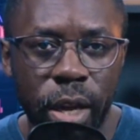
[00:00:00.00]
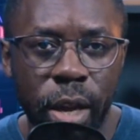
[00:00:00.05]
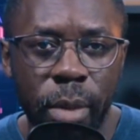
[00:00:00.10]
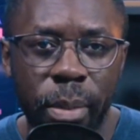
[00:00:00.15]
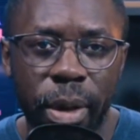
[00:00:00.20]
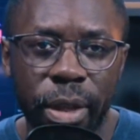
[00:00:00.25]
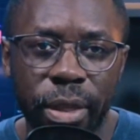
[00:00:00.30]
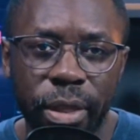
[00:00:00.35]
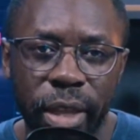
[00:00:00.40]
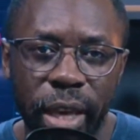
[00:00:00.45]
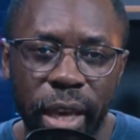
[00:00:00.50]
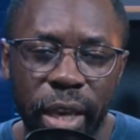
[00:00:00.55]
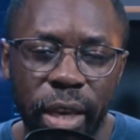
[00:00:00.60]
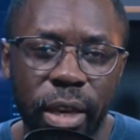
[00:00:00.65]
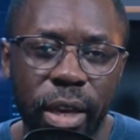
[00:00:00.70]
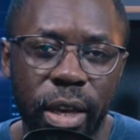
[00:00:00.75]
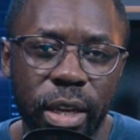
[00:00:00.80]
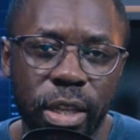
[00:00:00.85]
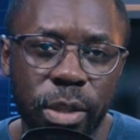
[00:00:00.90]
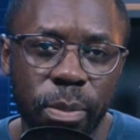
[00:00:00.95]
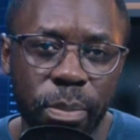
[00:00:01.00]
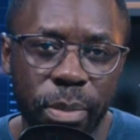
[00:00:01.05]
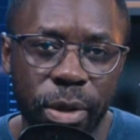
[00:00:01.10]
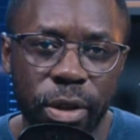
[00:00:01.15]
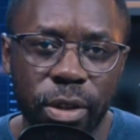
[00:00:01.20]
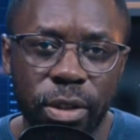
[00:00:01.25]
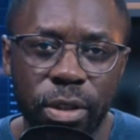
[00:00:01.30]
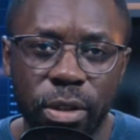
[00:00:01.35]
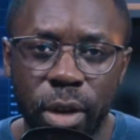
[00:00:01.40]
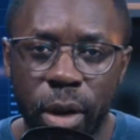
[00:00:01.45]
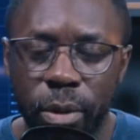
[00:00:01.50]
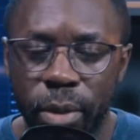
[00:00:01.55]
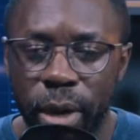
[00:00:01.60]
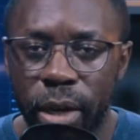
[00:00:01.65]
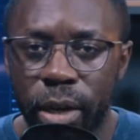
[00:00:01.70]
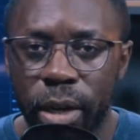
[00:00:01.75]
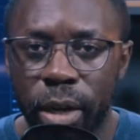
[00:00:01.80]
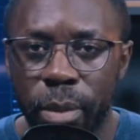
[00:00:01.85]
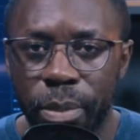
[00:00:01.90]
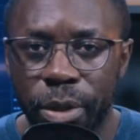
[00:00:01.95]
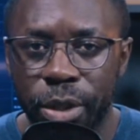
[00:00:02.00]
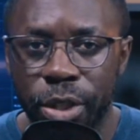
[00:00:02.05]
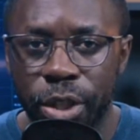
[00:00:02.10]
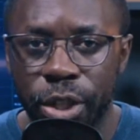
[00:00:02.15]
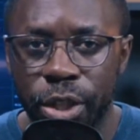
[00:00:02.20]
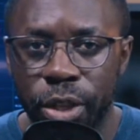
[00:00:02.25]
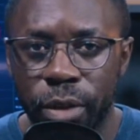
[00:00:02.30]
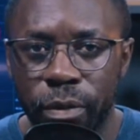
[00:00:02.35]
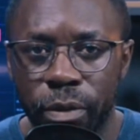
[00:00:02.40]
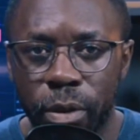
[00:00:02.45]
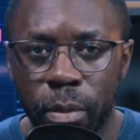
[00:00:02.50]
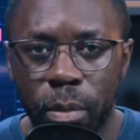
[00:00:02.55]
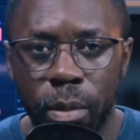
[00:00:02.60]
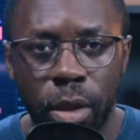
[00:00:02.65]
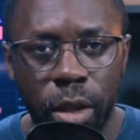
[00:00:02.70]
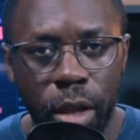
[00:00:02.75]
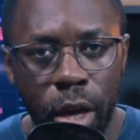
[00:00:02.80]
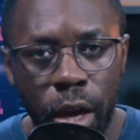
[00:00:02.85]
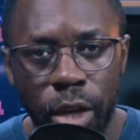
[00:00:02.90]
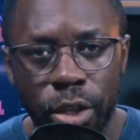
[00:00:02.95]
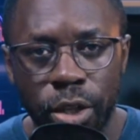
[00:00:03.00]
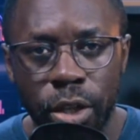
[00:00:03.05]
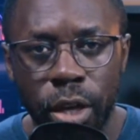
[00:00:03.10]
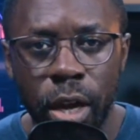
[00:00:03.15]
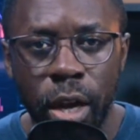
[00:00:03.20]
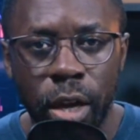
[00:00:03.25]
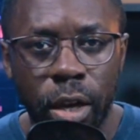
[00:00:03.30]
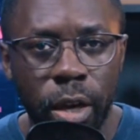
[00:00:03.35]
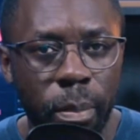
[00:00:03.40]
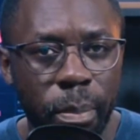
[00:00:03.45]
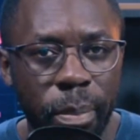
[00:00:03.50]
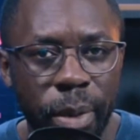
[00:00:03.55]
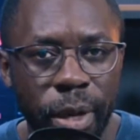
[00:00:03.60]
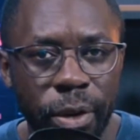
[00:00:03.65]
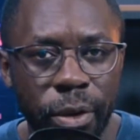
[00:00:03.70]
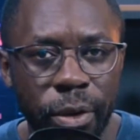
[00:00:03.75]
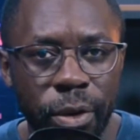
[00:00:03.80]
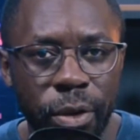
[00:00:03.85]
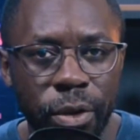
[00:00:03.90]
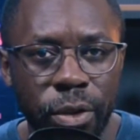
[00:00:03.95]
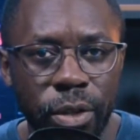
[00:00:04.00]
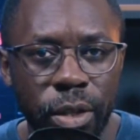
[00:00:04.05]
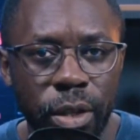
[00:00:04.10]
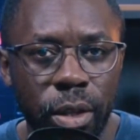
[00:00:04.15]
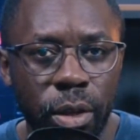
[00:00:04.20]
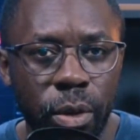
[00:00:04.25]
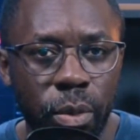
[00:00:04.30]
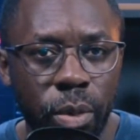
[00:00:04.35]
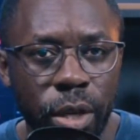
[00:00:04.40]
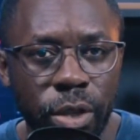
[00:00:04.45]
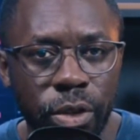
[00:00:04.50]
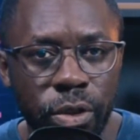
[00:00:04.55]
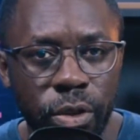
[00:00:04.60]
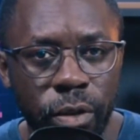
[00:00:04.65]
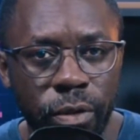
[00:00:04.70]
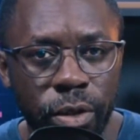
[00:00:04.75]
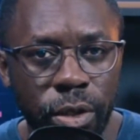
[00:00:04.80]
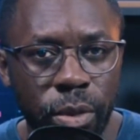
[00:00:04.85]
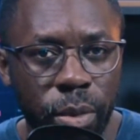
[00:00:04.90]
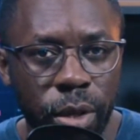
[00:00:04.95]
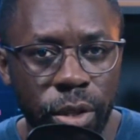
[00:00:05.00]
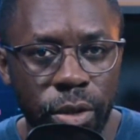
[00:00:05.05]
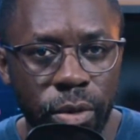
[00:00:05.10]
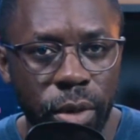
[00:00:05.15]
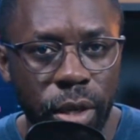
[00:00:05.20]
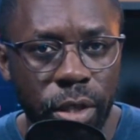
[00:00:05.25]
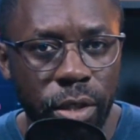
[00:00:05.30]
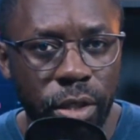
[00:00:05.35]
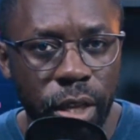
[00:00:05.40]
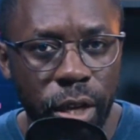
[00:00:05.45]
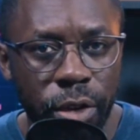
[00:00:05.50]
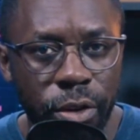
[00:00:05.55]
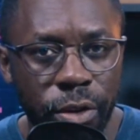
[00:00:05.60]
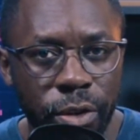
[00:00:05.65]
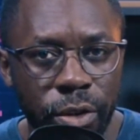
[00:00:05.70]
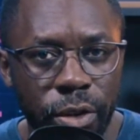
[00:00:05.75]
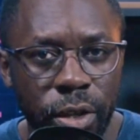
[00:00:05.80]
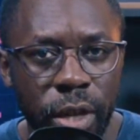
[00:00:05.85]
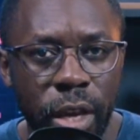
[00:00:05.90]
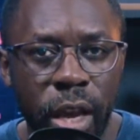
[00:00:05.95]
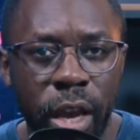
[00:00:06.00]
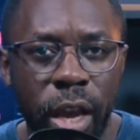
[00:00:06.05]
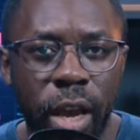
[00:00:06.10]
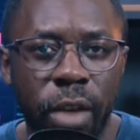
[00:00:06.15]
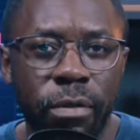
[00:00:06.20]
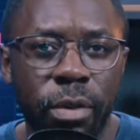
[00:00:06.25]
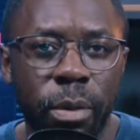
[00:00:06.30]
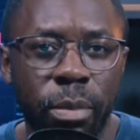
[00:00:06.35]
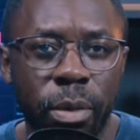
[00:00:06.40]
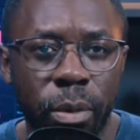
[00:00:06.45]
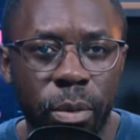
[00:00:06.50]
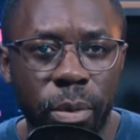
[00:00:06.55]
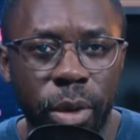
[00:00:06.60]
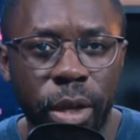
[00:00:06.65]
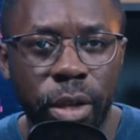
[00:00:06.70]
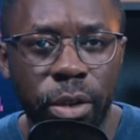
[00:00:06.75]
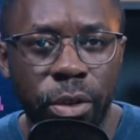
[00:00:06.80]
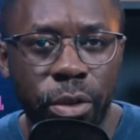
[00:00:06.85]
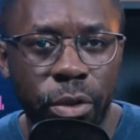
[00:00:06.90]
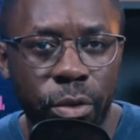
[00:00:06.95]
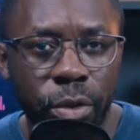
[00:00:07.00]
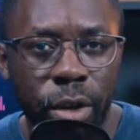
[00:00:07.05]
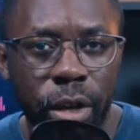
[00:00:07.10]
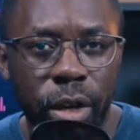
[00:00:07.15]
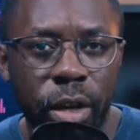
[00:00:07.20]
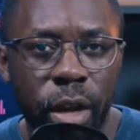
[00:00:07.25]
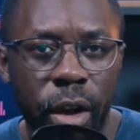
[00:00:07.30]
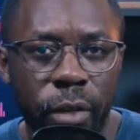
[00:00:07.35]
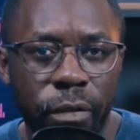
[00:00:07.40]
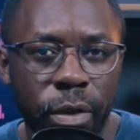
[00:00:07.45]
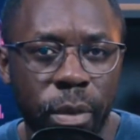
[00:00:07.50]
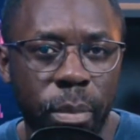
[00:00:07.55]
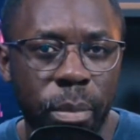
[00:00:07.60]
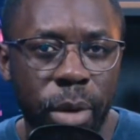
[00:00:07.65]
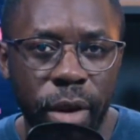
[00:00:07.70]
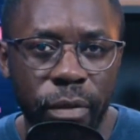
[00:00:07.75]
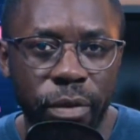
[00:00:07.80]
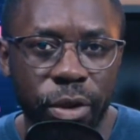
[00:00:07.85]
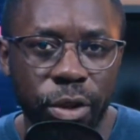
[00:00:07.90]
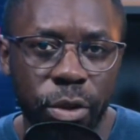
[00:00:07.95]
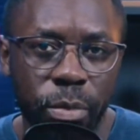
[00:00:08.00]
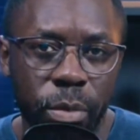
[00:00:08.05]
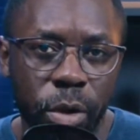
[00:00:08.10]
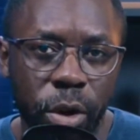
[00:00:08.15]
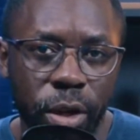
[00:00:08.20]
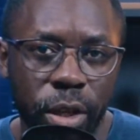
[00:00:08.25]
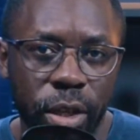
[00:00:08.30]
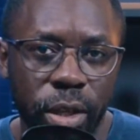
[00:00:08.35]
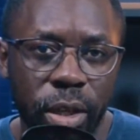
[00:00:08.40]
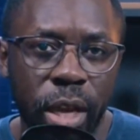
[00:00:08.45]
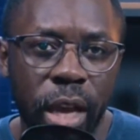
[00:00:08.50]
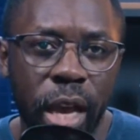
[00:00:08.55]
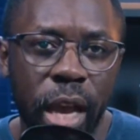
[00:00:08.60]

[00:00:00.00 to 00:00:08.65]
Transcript: but they experience direct competition from large competitors in the quick service restaurant sectors and from the ready-to-drink coffee beverage market,